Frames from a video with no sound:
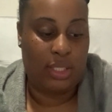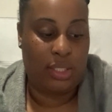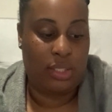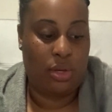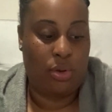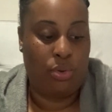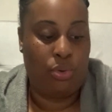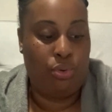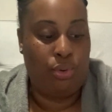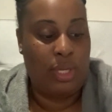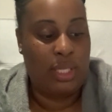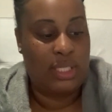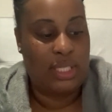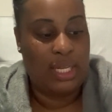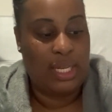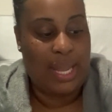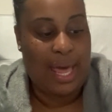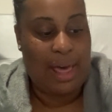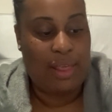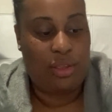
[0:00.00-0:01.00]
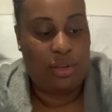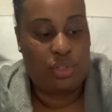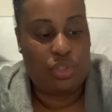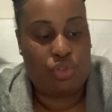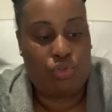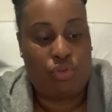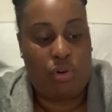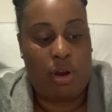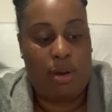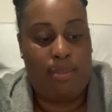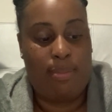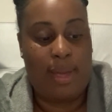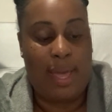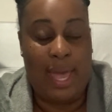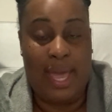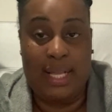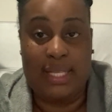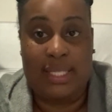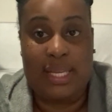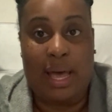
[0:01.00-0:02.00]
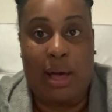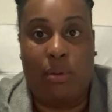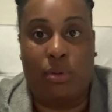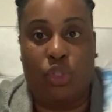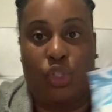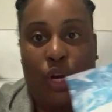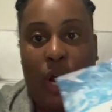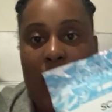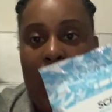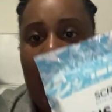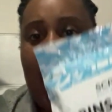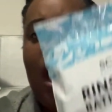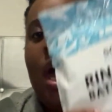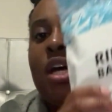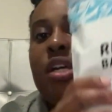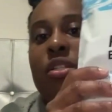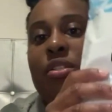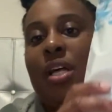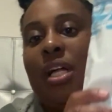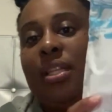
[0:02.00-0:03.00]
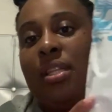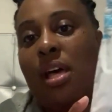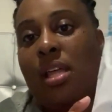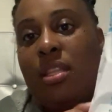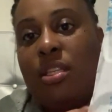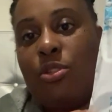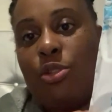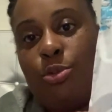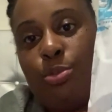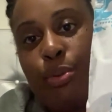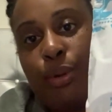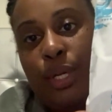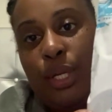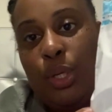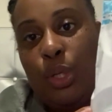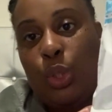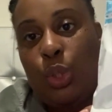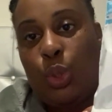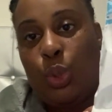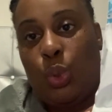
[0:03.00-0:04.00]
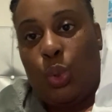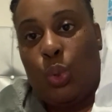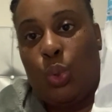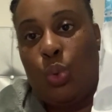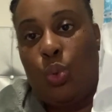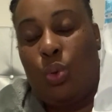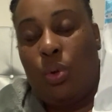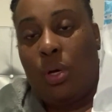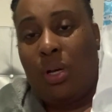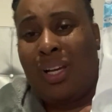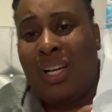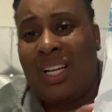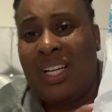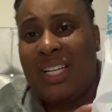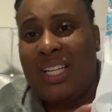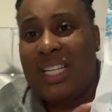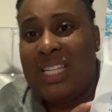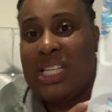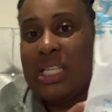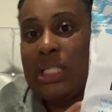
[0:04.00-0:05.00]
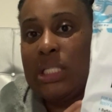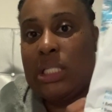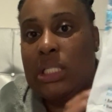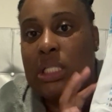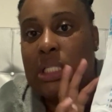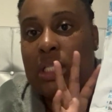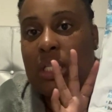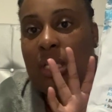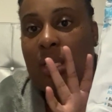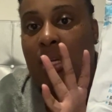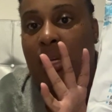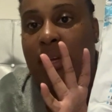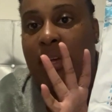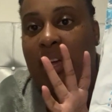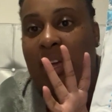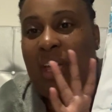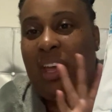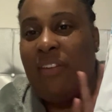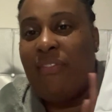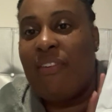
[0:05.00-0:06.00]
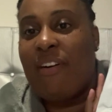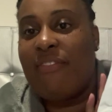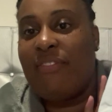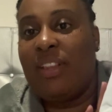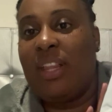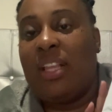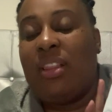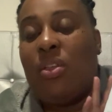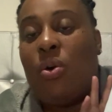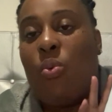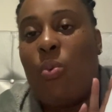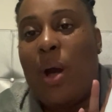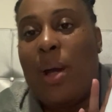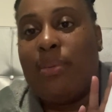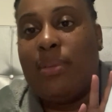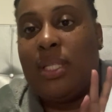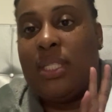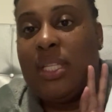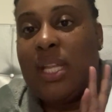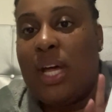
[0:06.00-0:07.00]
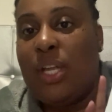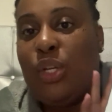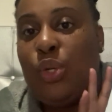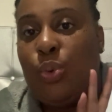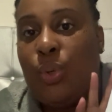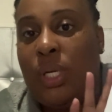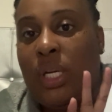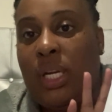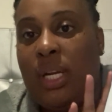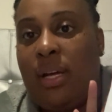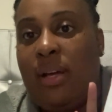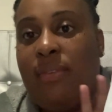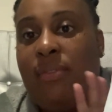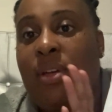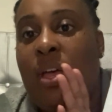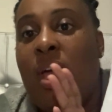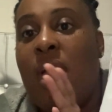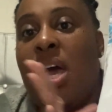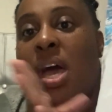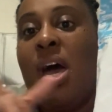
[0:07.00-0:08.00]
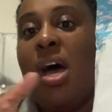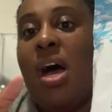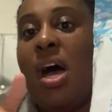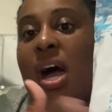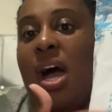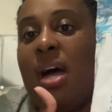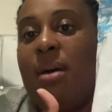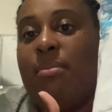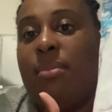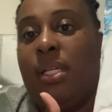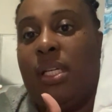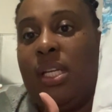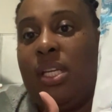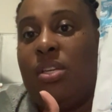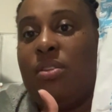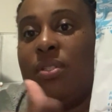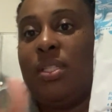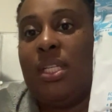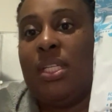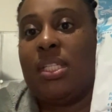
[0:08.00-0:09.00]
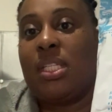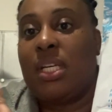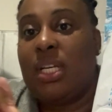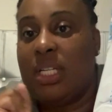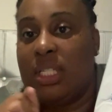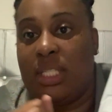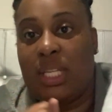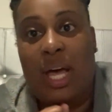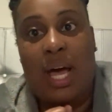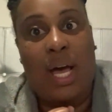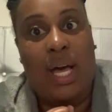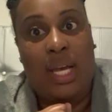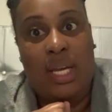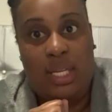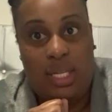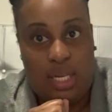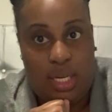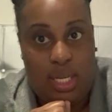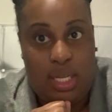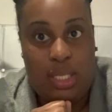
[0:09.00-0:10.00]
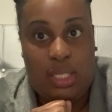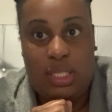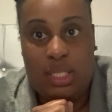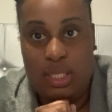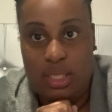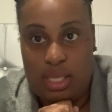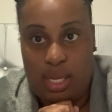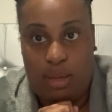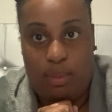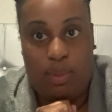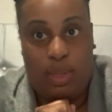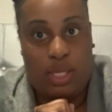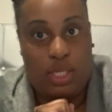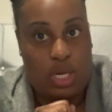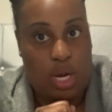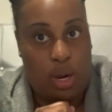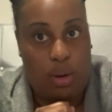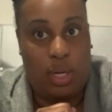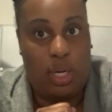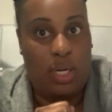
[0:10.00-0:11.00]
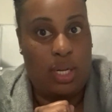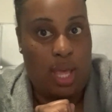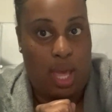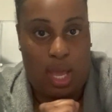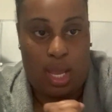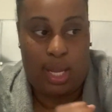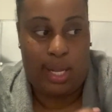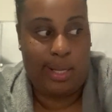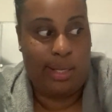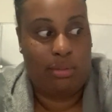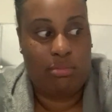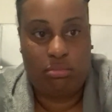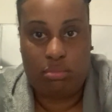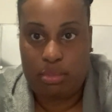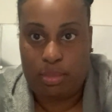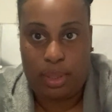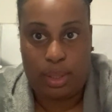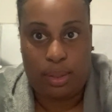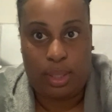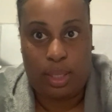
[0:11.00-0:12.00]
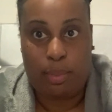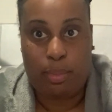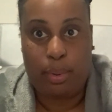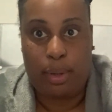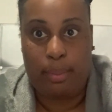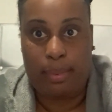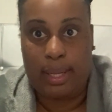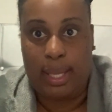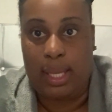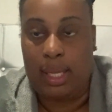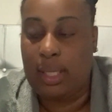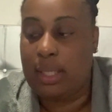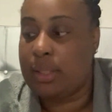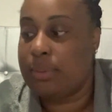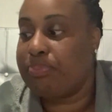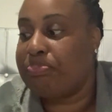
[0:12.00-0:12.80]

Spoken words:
So you get to lather, scrub, and towel dry. So I thought this was pretty cool, because if I feel like the wipes is not doing enough, I'm gonna use this, because I need to take me a shower, like, period, point blank.